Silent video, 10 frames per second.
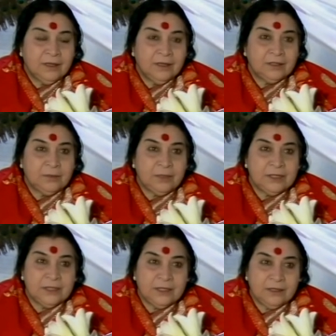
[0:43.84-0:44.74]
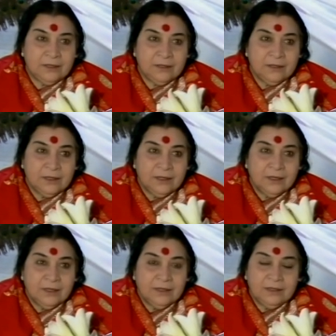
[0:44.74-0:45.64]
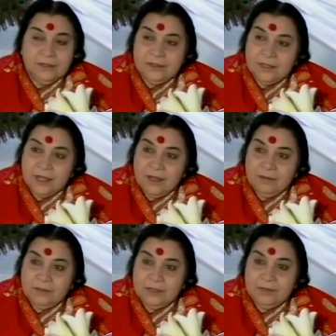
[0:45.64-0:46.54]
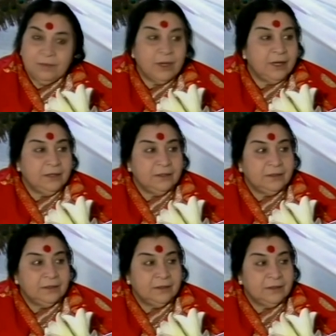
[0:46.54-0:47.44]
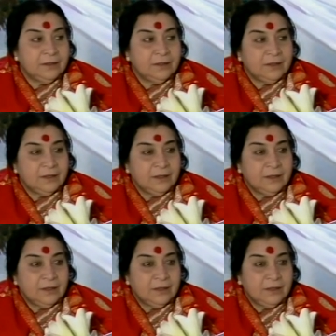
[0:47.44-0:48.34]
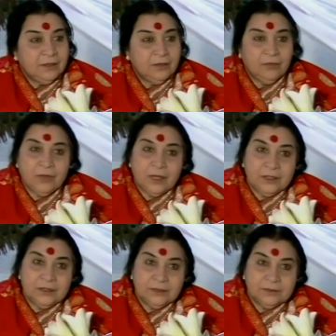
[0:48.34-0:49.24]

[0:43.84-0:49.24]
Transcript: expressing the desire of the divine, your Father,